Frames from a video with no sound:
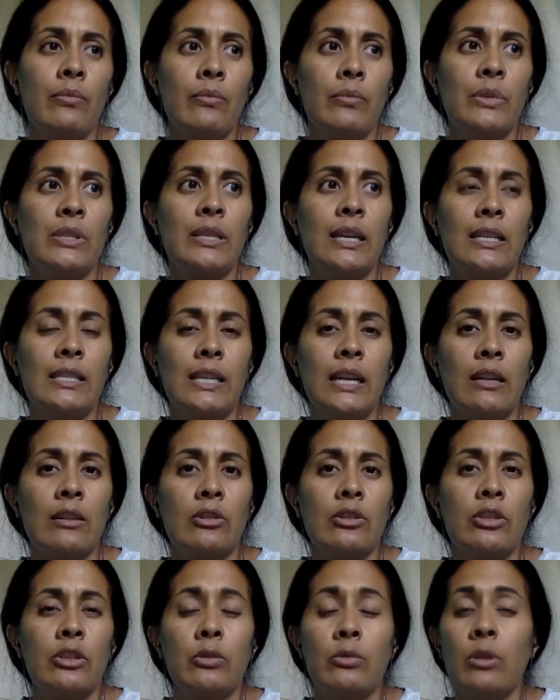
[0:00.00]
besides
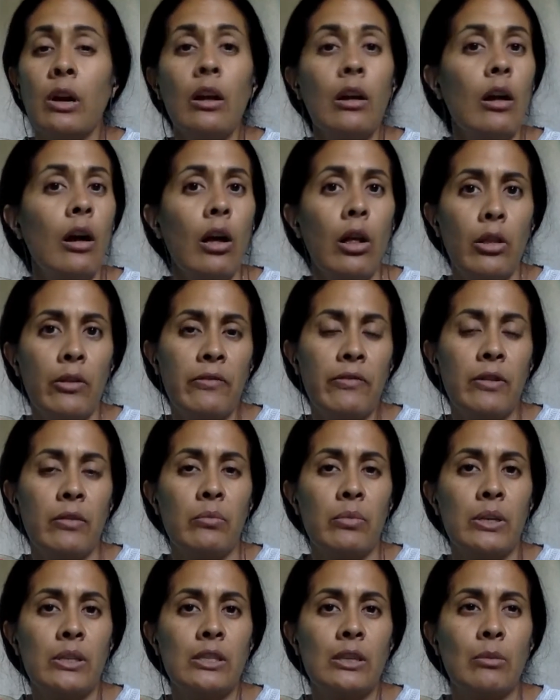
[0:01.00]
English too. Not all of them,
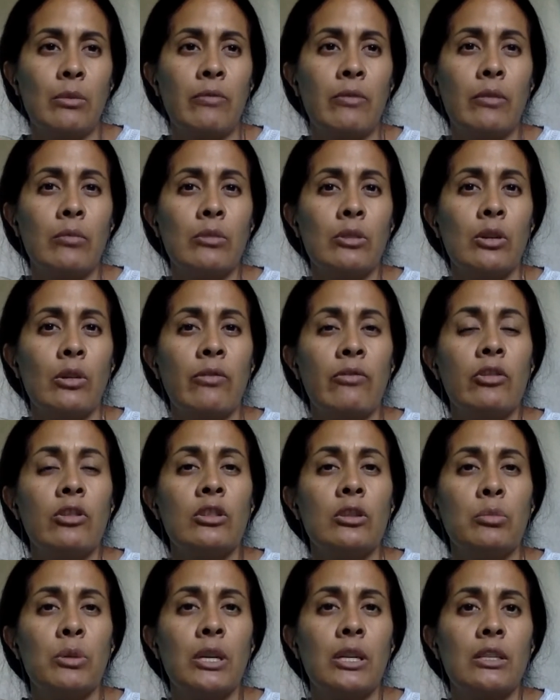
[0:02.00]
but some of them. So if you
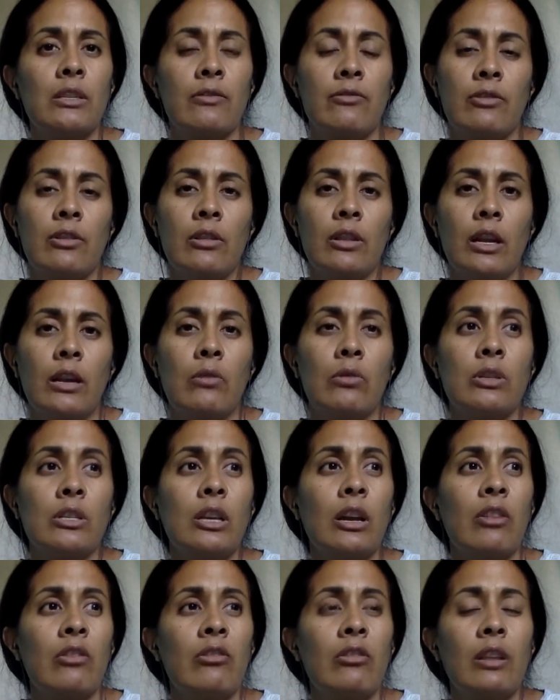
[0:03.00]
speak a different language
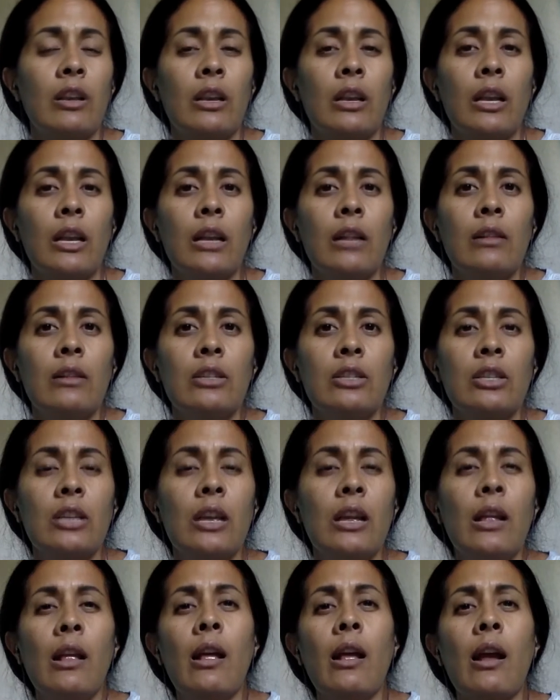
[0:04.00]
other than English,
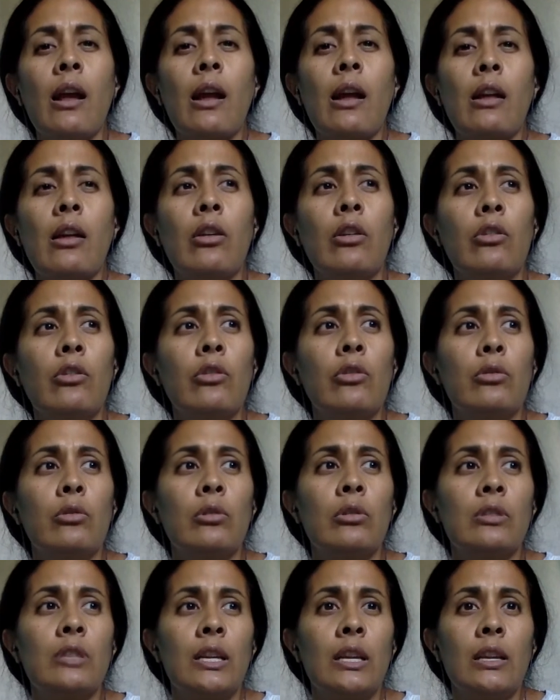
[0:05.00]
and
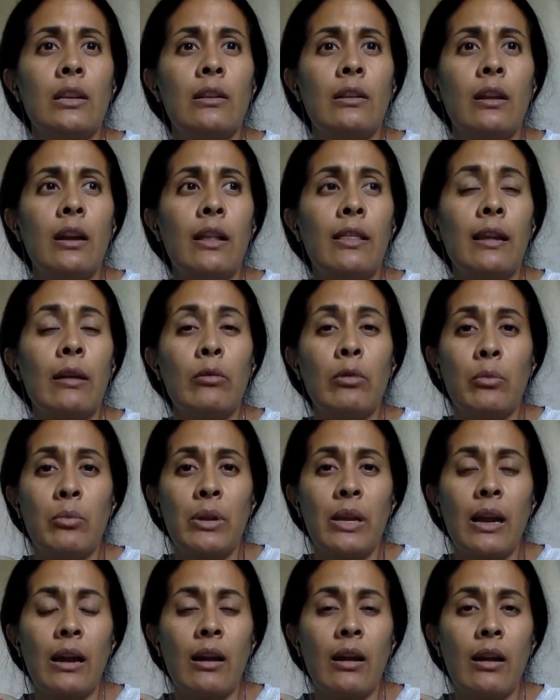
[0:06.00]
that would
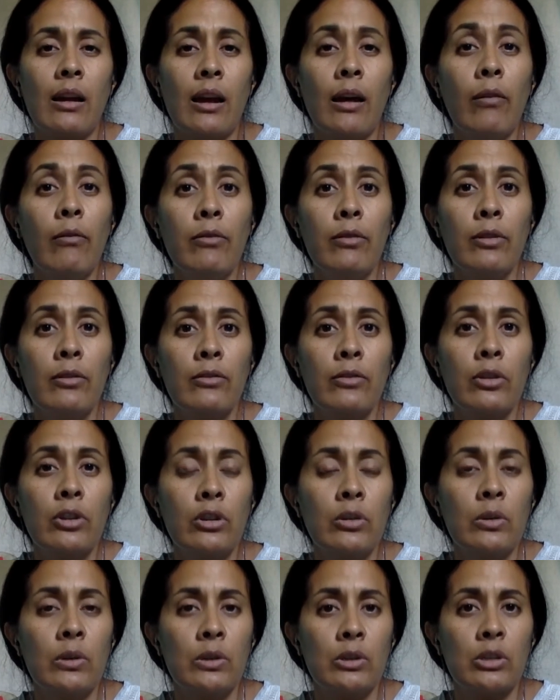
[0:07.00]
be helpful for
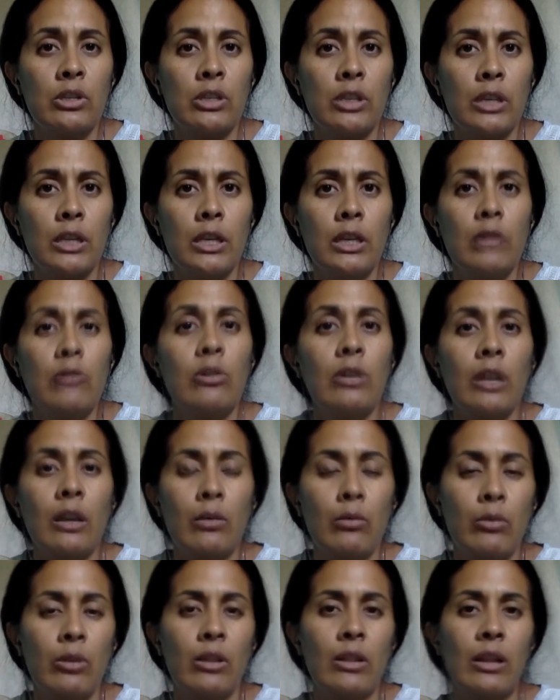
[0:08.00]
you in your study, look at
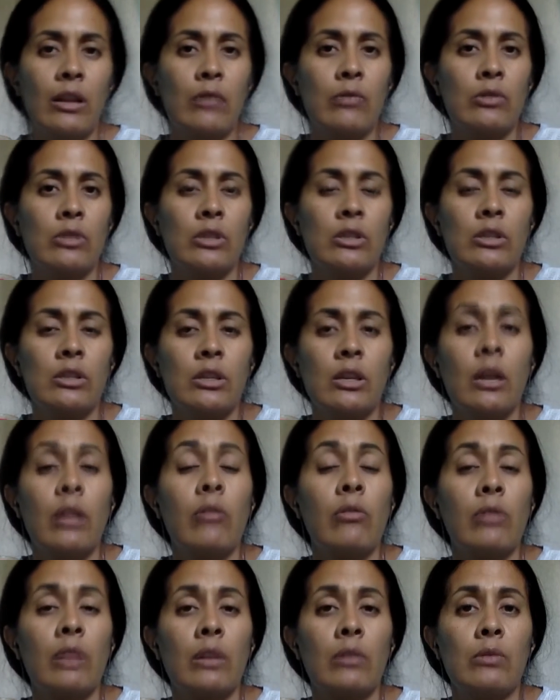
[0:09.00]
what
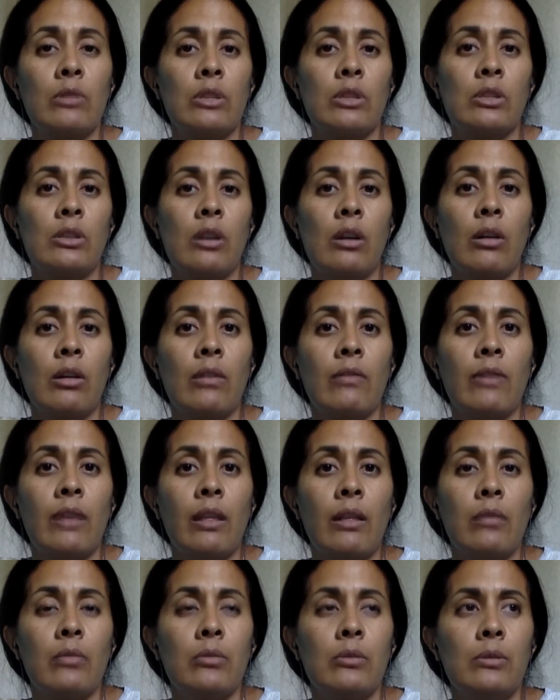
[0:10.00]
other languages are
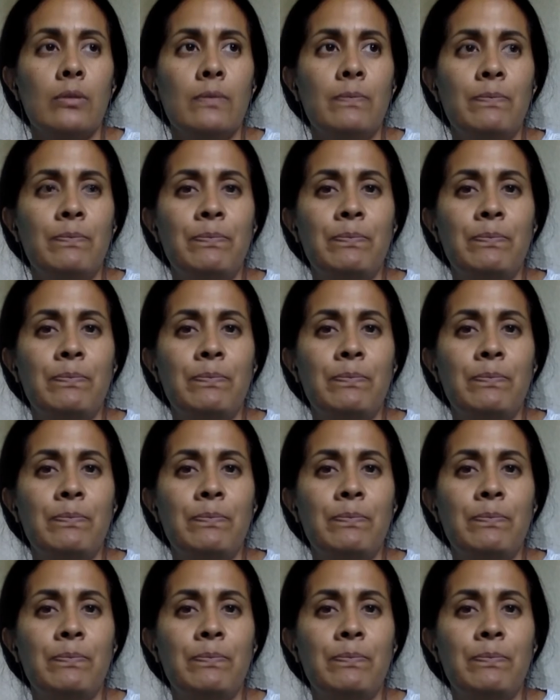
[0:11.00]
available.